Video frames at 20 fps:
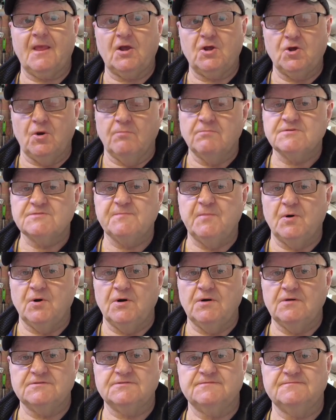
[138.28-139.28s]
comms
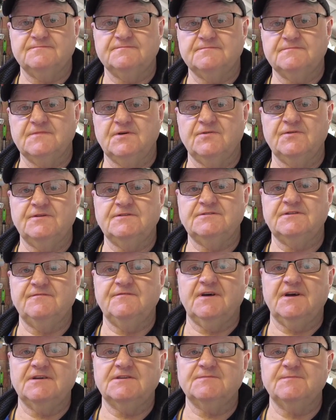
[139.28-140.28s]
ports on his
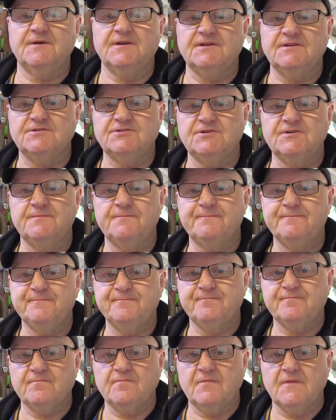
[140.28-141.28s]
device manager
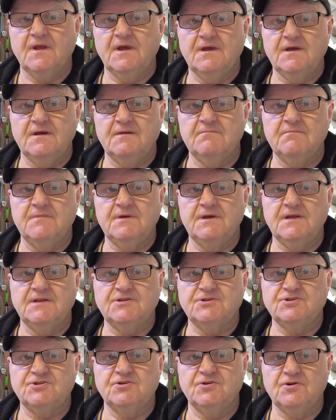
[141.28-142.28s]
and made
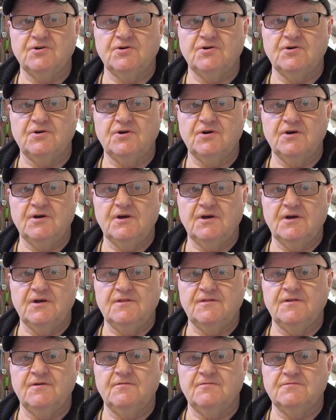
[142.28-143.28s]
sure
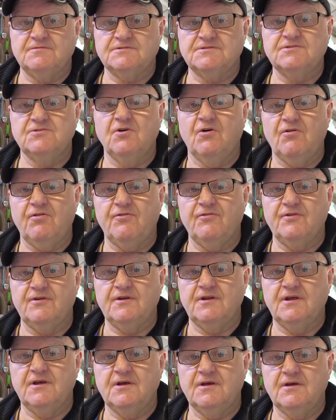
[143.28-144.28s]
that there was
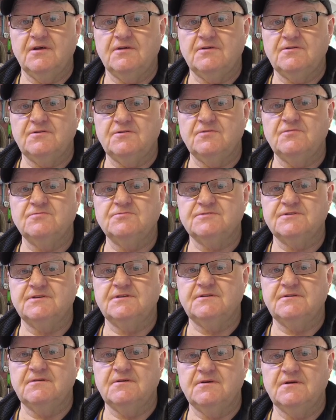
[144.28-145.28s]
nothing
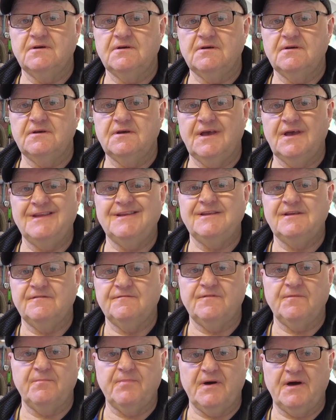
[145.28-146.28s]
using any
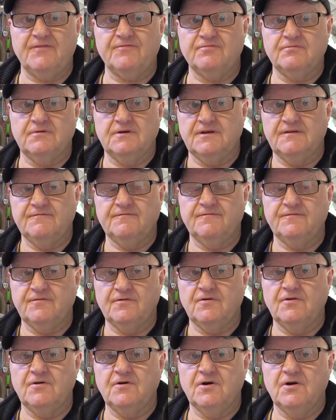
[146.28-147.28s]
of the pathway
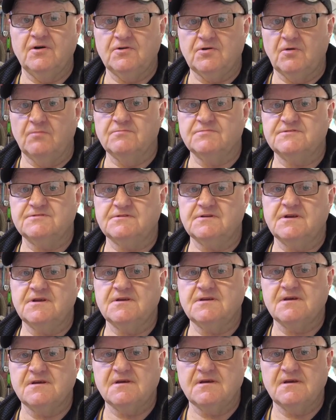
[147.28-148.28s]
for COMS3.